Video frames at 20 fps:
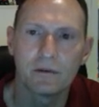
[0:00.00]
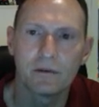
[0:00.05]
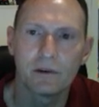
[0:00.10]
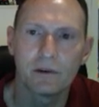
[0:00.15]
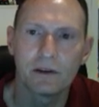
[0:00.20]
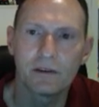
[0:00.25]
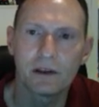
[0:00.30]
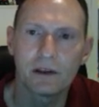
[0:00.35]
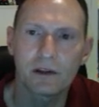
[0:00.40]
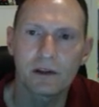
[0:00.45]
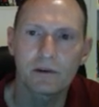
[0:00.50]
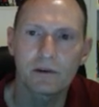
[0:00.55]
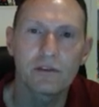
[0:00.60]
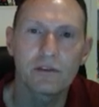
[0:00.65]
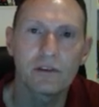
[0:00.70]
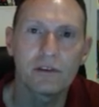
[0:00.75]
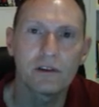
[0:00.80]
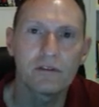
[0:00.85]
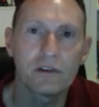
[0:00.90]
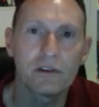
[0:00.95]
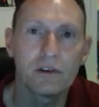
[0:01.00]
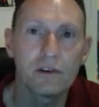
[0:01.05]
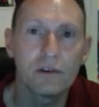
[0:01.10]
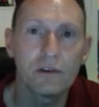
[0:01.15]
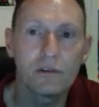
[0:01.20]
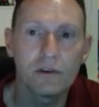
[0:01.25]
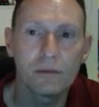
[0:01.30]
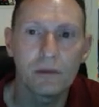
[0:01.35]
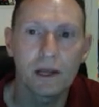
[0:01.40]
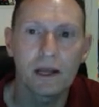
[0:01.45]
Retailer receives the
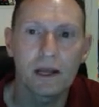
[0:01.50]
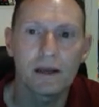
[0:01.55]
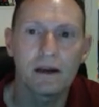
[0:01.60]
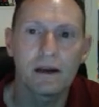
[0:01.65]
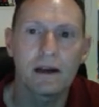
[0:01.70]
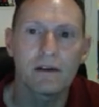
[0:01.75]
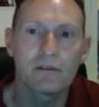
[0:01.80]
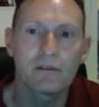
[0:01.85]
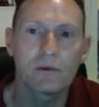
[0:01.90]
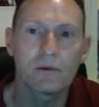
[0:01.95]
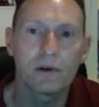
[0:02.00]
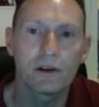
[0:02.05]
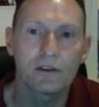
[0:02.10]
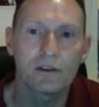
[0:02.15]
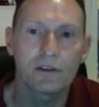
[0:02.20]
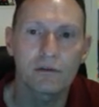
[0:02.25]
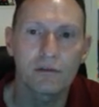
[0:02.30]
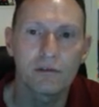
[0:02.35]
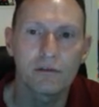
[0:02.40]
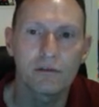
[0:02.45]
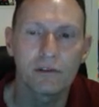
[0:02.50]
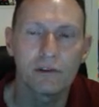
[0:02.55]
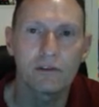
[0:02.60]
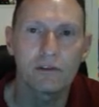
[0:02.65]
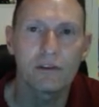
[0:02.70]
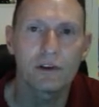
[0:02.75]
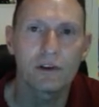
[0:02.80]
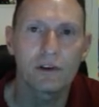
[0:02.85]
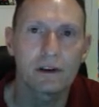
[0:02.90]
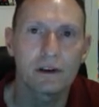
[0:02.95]
new demand, and everyone else
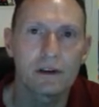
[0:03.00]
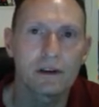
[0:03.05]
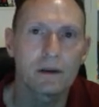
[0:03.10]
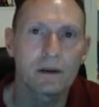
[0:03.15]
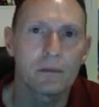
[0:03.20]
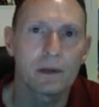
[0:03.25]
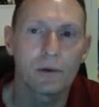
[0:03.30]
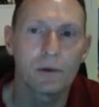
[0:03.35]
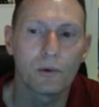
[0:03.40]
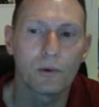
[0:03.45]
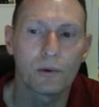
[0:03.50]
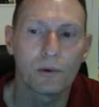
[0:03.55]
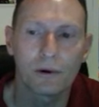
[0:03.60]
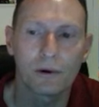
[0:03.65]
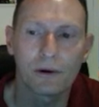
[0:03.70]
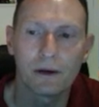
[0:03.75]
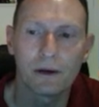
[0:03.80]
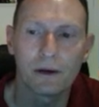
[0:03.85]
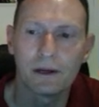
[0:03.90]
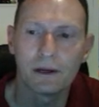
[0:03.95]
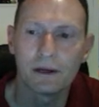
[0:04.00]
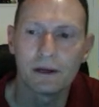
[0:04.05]
reviews their incoming order.